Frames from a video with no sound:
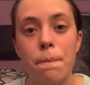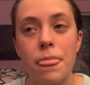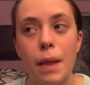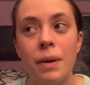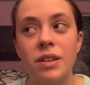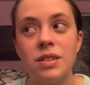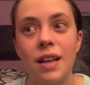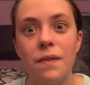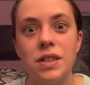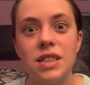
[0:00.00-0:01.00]
about
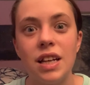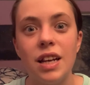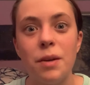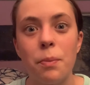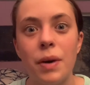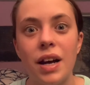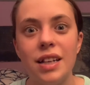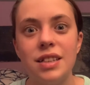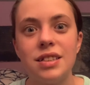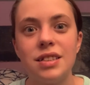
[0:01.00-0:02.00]
17
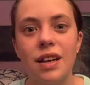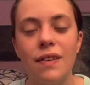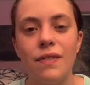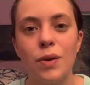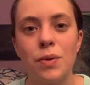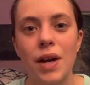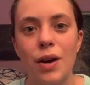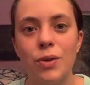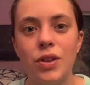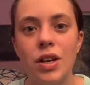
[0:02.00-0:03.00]
pints of the
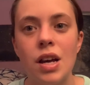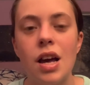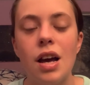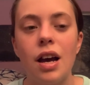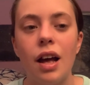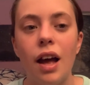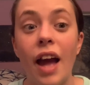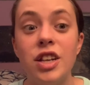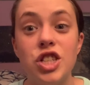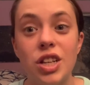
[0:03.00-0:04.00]
round.
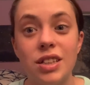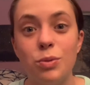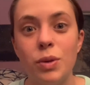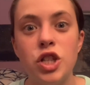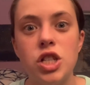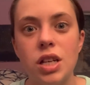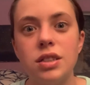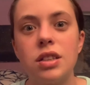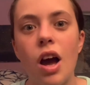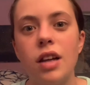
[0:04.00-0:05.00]
We
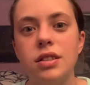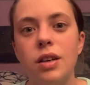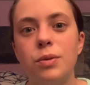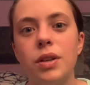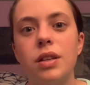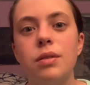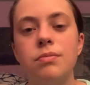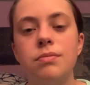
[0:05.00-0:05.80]
just got done with them